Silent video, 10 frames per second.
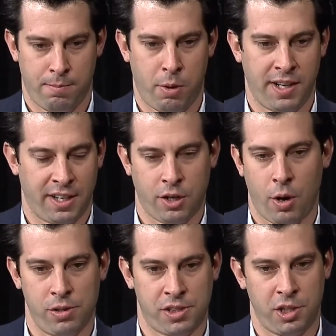putting in
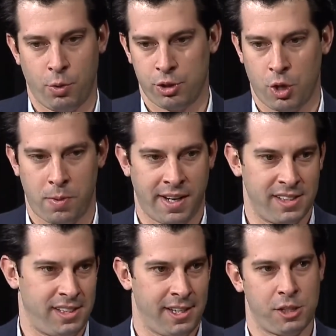codes to doors opening
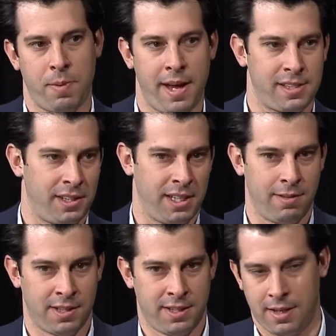and seeing space and
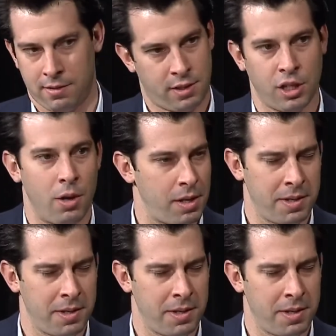leaving in the close.